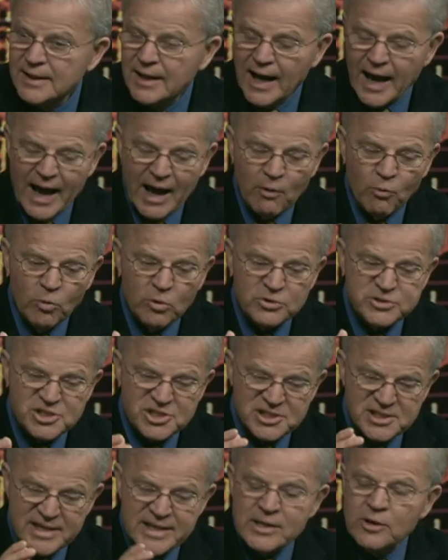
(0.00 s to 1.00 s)
I will
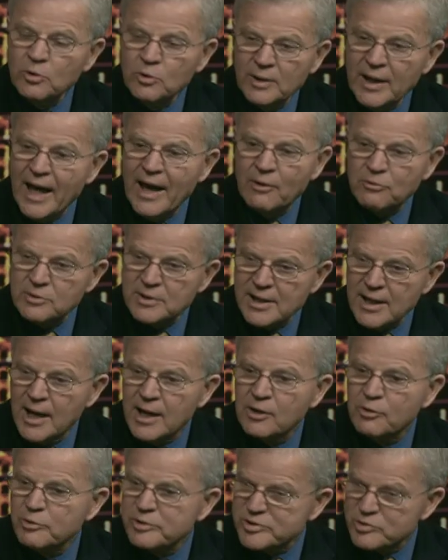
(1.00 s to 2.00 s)
single out
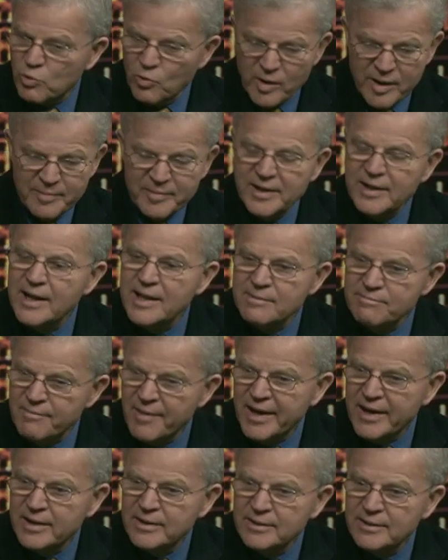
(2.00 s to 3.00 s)
Congresswomen and
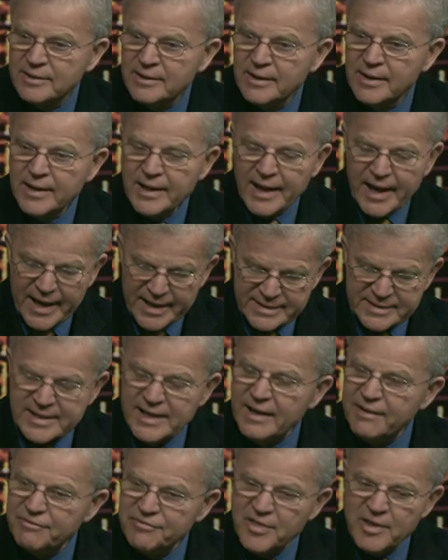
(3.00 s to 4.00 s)
men and
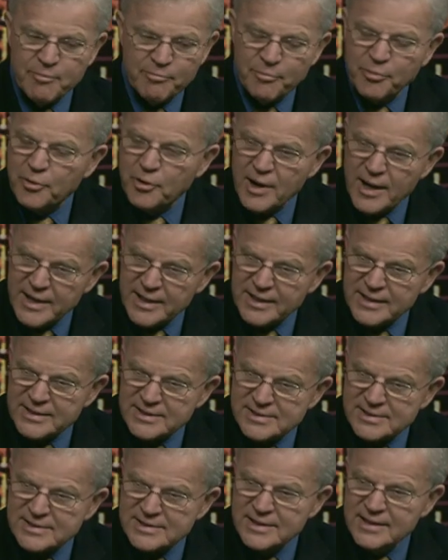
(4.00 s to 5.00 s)
give them
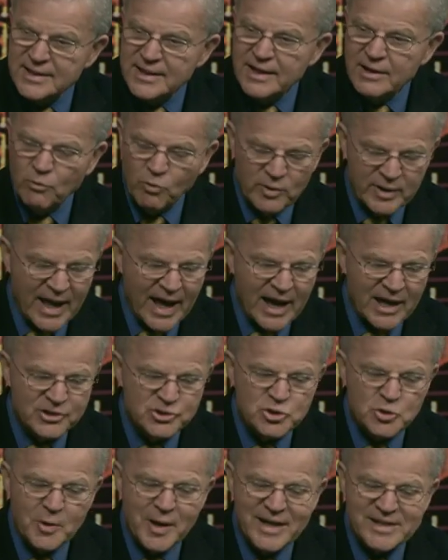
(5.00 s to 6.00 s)
praise when I
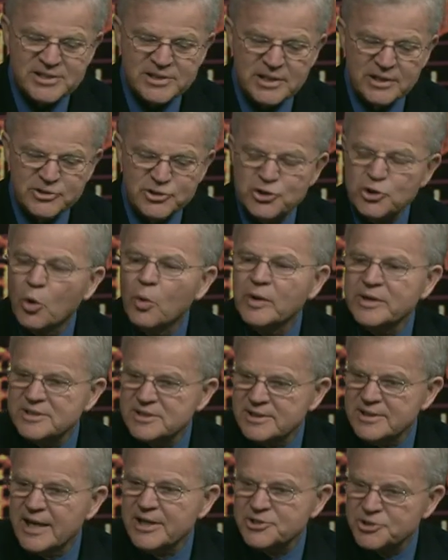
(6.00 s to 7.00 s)
address a joint
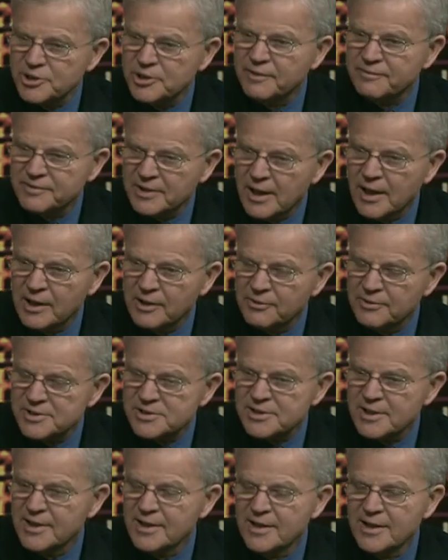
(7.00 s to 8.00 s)
session of
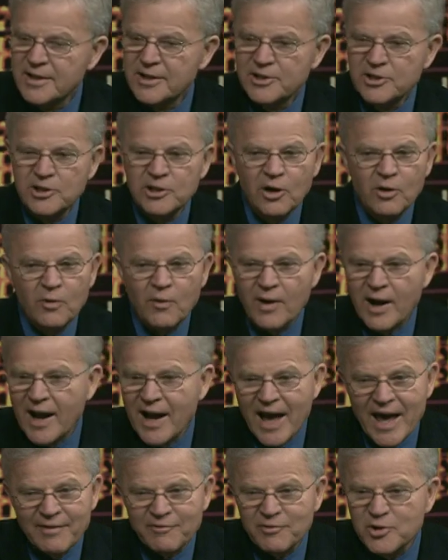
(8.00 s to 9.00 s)
Congress. You know, I
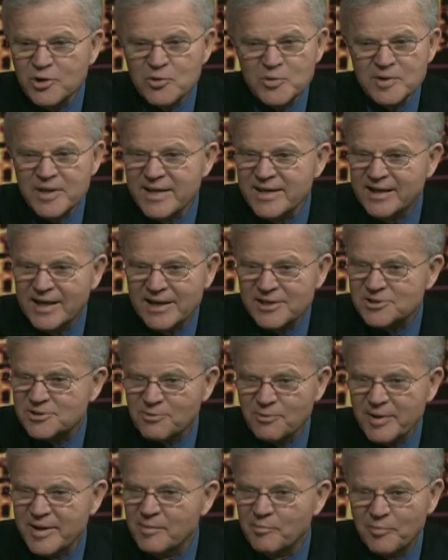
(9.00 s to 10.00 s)
have a unique
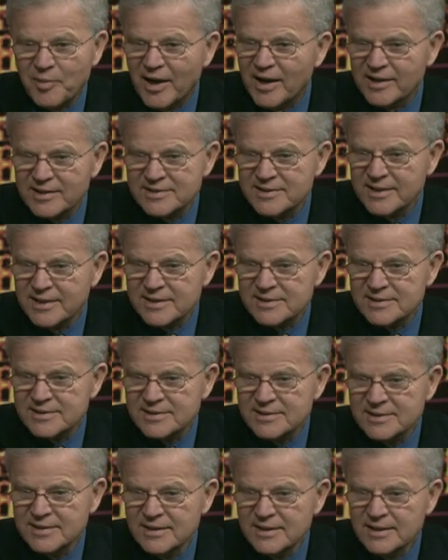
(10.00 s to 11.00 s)
history in politics.
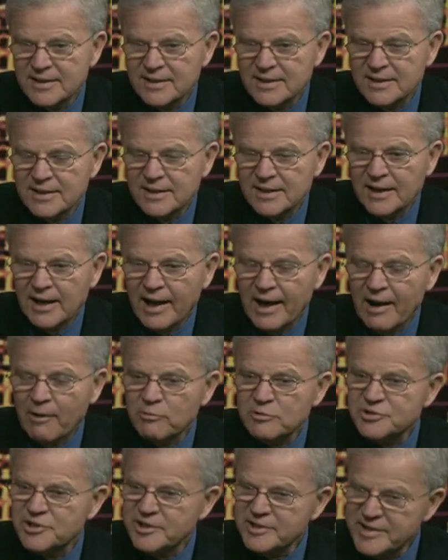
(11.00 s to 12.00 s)
I
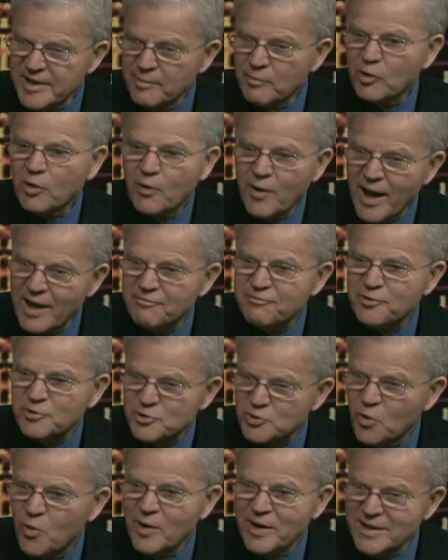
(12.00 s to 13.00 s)
was a Democrat for
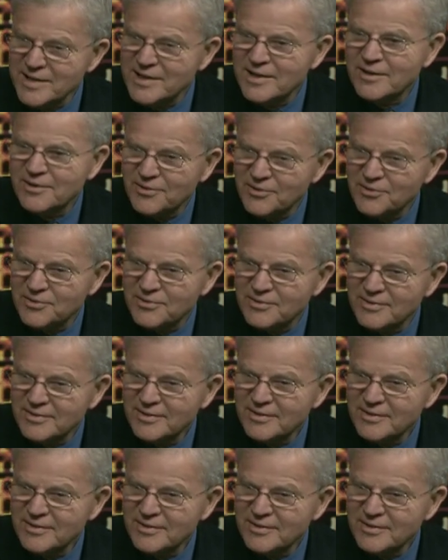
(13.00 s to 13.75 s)
20 years,